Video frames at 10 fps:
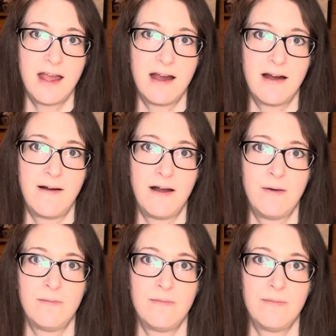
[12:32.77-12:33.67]

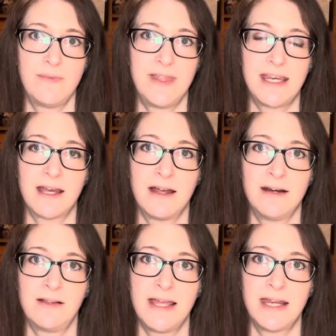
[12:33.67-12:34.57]
They kind
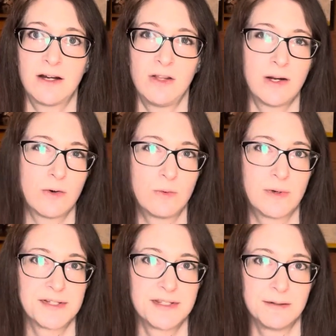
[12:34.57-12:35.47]
of like are like, oh,
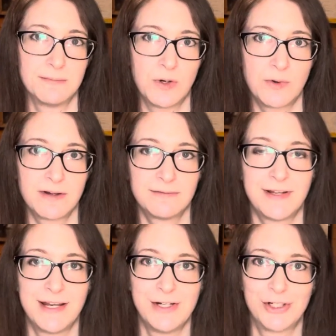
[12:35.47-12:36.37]
what's their motive,
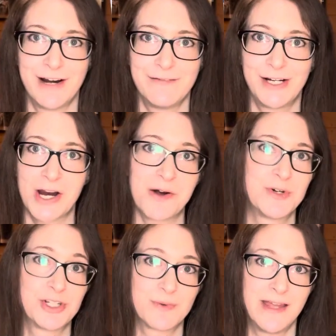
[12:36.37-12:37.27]
and try to figure out,
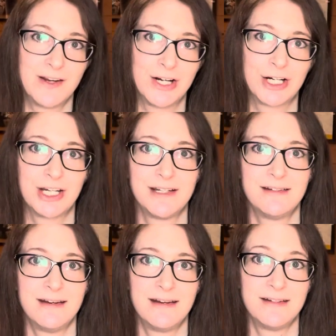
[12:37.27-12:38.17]
which is why they're good
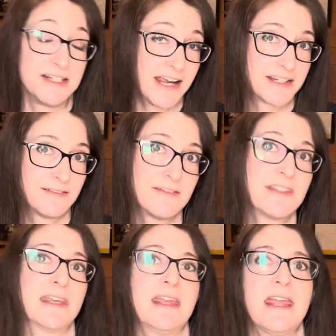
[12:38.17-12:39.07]
detectives.
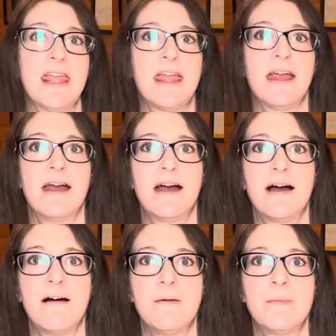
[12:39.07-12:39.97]

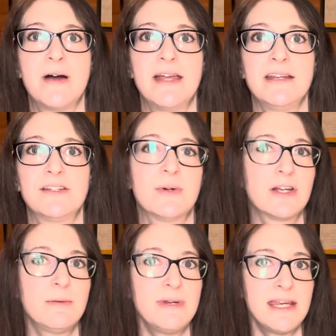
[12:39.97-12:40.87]
But so it
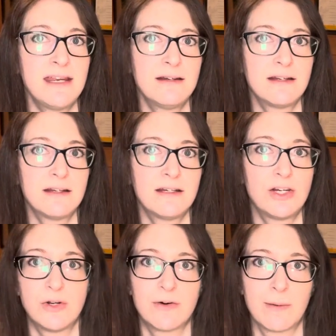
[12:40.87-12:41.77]
could be, you know,
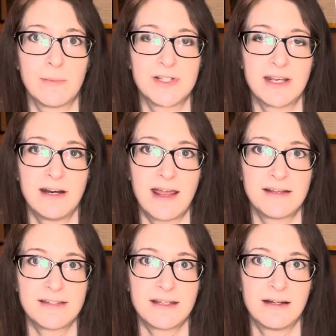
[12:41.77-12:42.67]
you could represent it
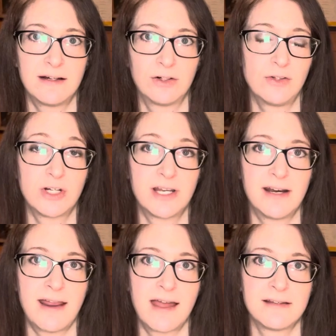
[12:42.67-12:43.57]
as, or look at
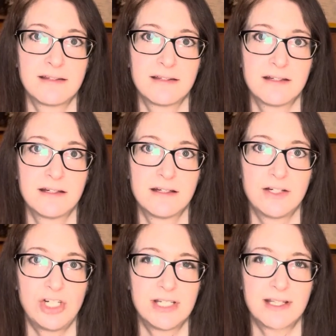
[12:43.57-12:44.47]
it as,
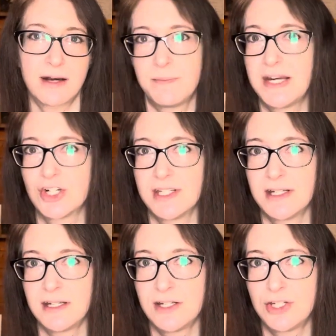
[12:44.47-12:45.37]
she's kind of piercing
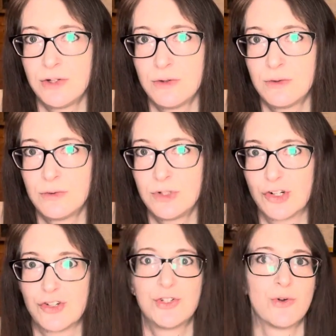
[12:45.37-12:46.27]
into your
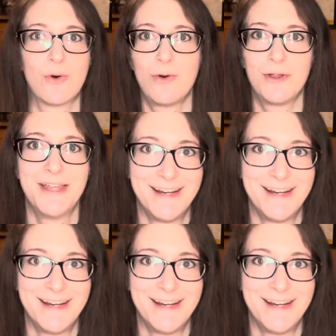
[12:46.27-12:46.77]
soul,